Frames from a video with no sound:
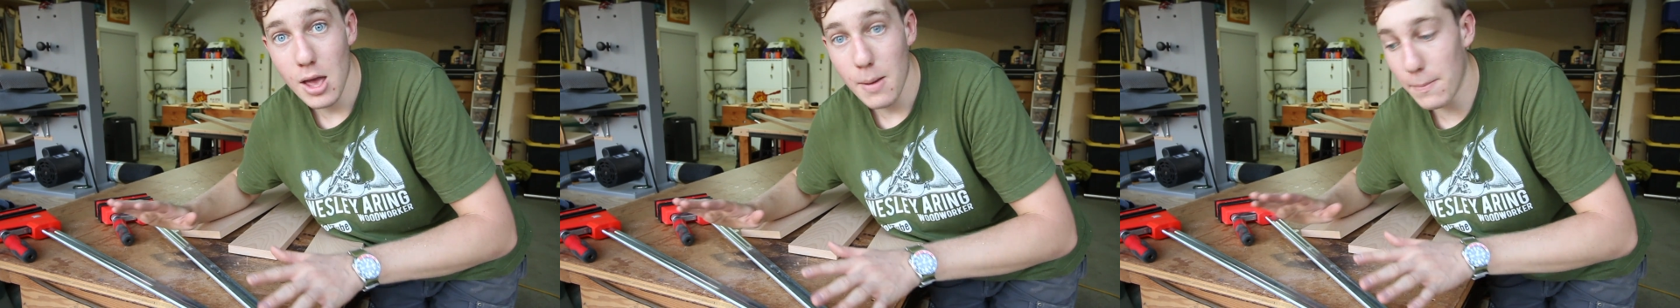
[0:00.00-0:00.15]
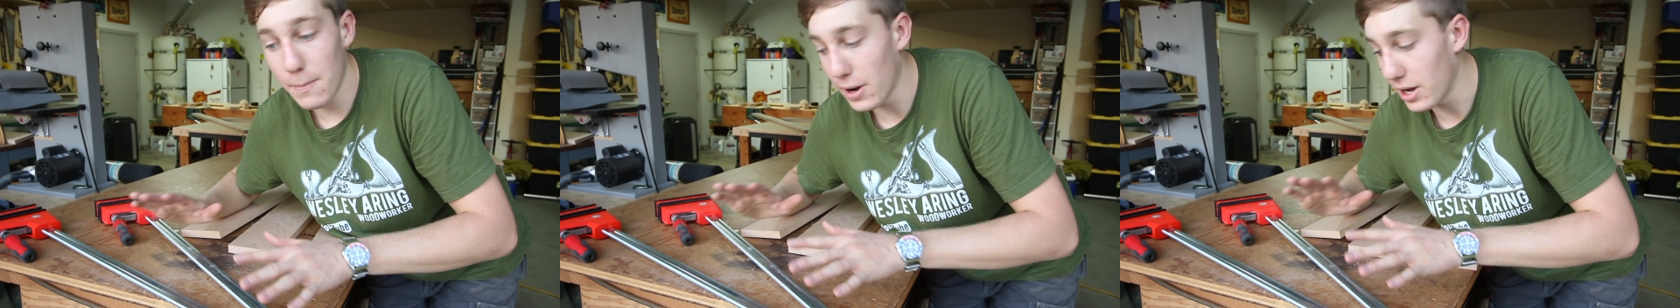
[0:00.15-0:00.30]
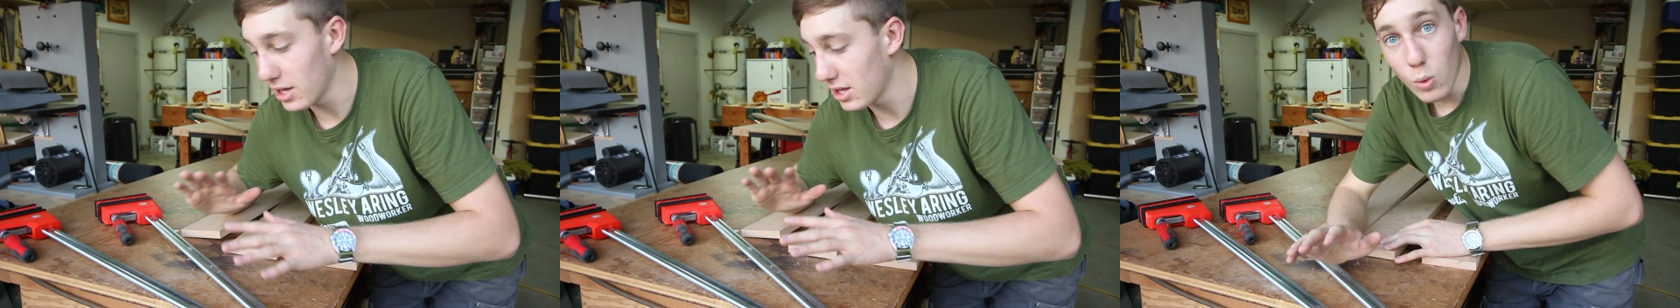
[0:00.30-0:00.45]

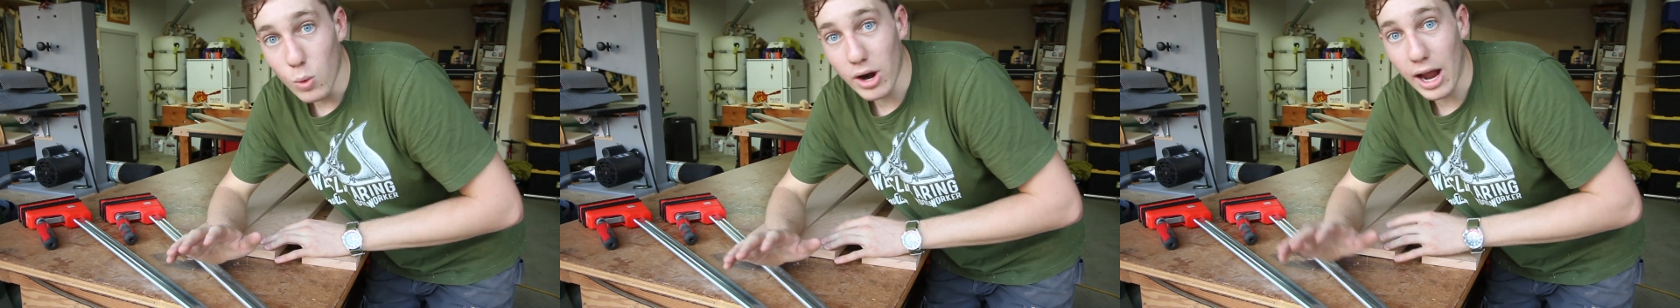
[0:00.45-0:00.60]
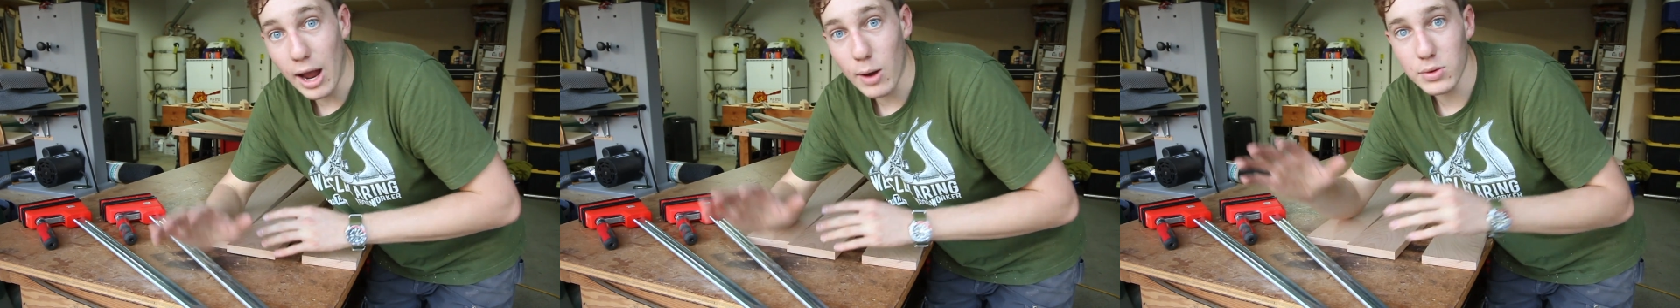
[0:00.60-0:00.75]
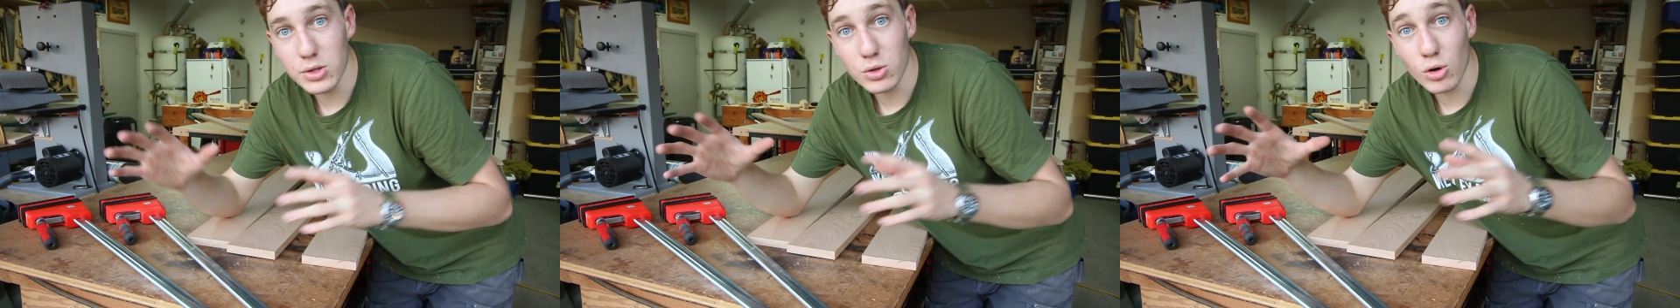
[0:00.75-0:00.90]
but where
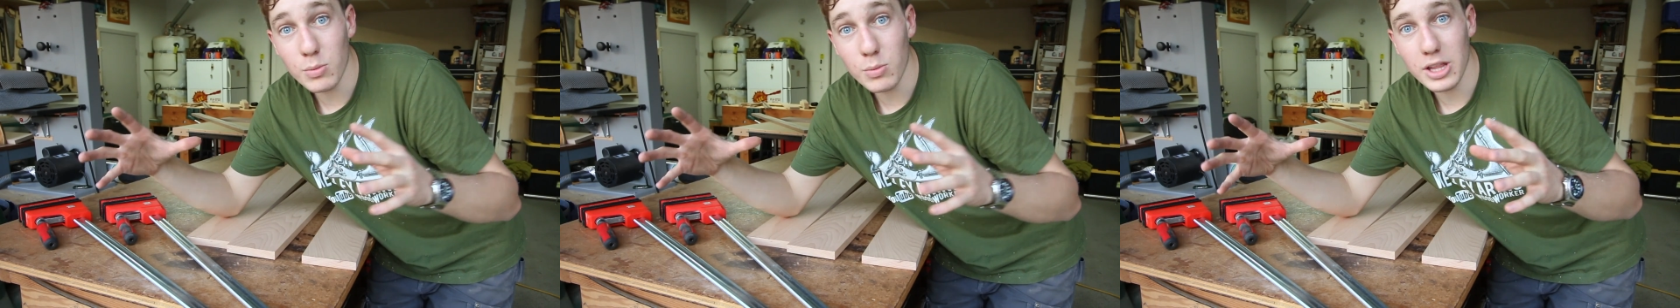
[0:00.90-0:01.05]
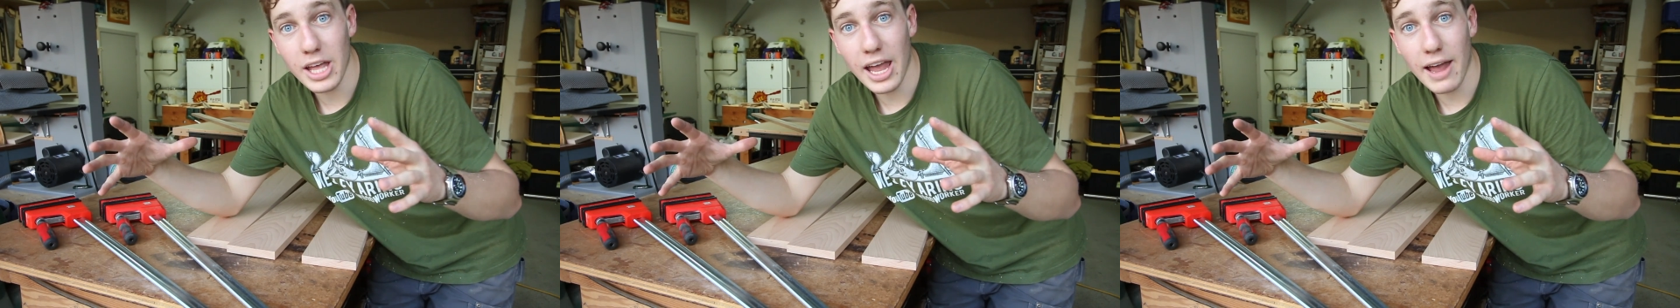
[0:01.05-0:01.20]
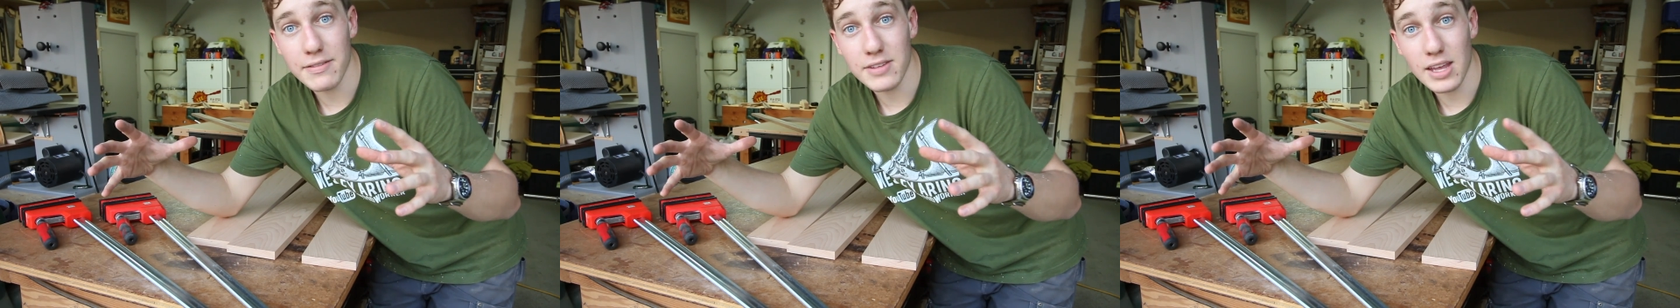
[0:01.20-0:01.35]
I would
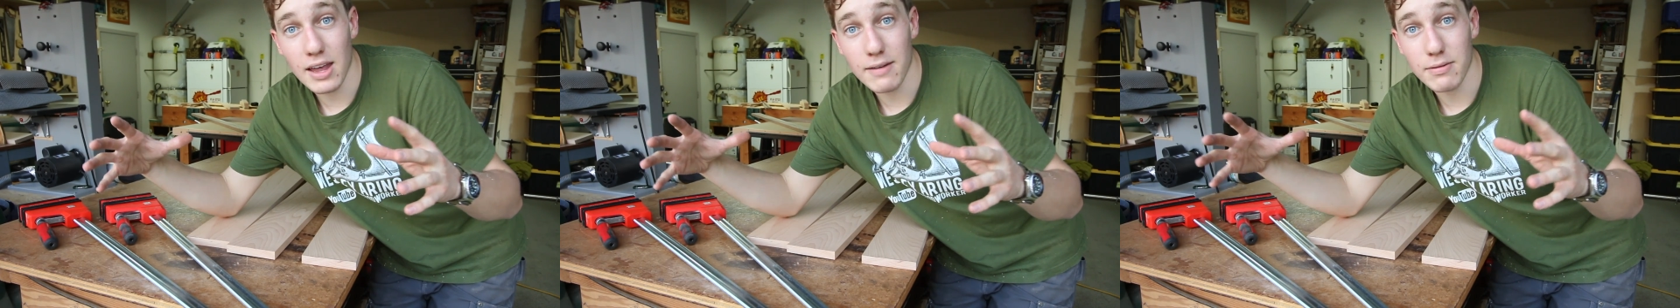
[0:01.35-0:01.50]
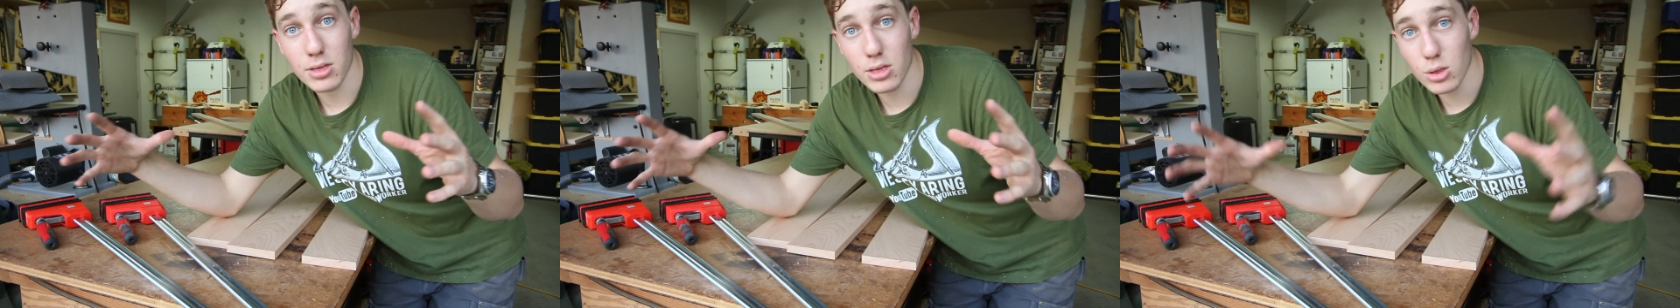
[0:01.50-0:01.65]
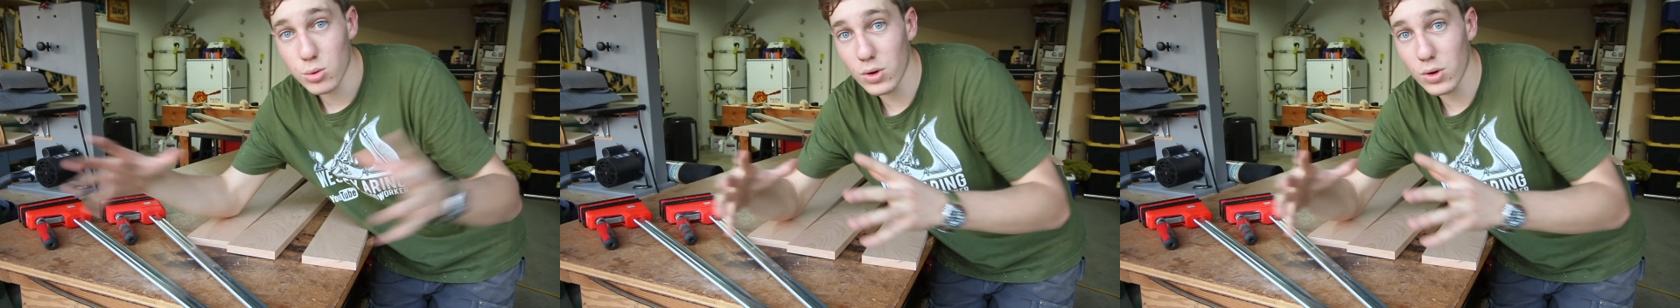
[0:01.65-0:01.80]
normally have to
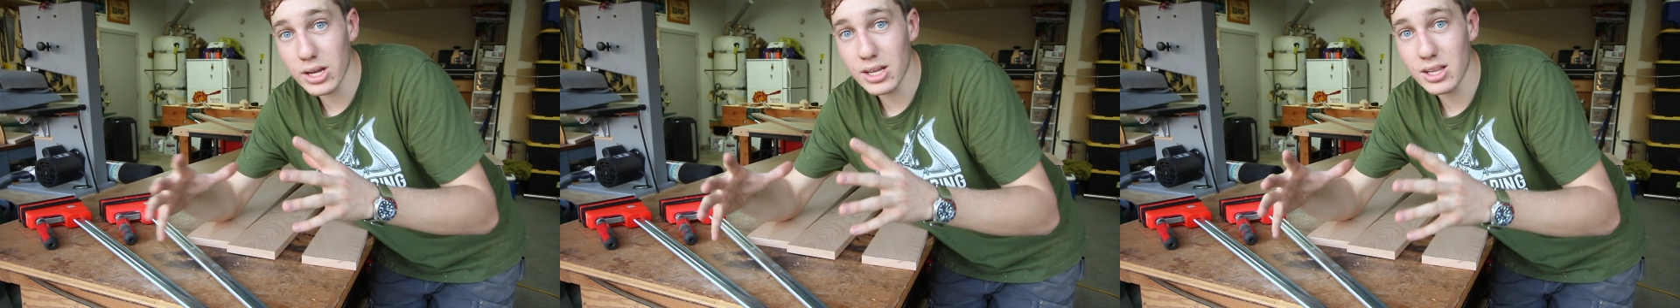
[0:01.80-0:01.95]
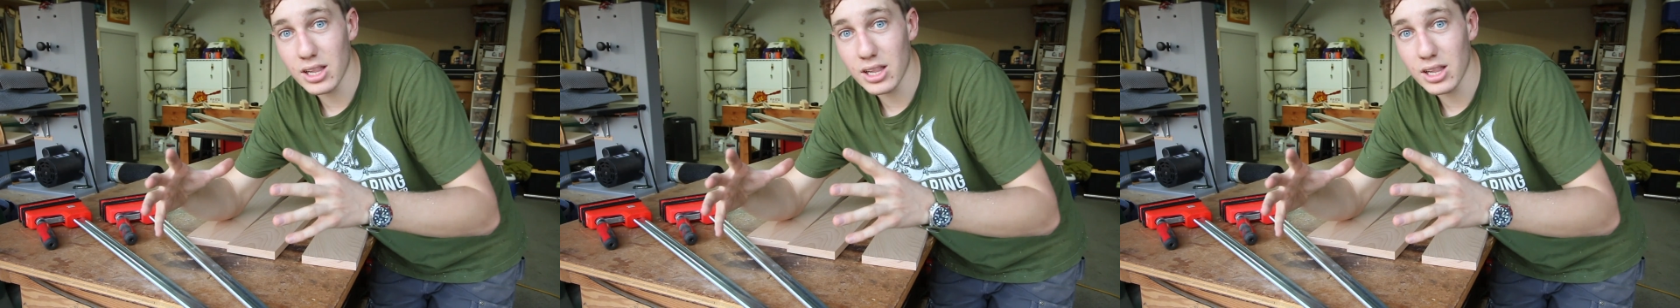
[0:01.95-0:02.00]
have three